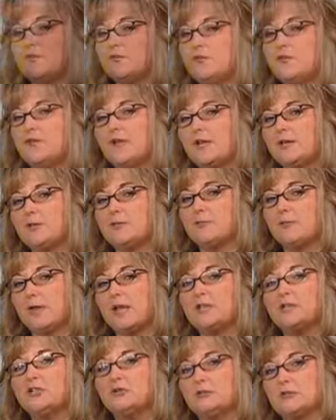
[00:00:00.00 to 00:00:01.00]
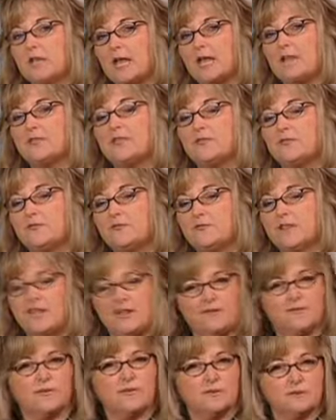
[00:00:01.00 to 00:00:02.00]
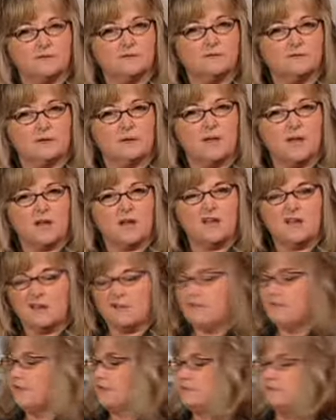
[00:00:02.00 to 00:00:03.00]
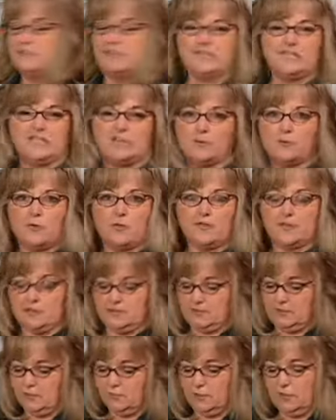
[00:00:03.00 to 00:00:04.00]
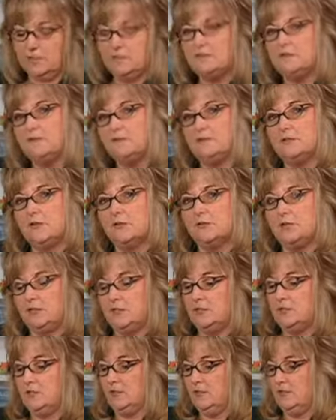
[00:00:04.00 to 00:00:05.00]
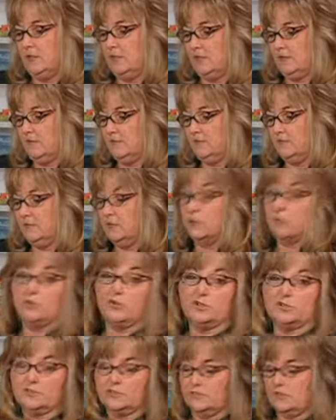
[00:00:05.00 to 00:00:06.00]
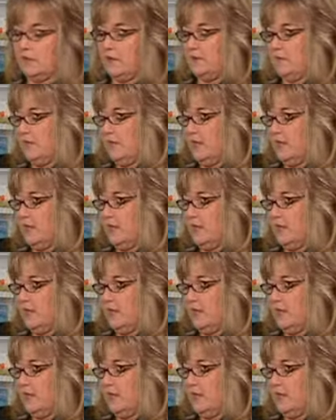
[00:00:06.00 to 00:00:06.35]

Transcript: you find a brand you like the flavor of, stick with it. You really don't need to do the real stuff.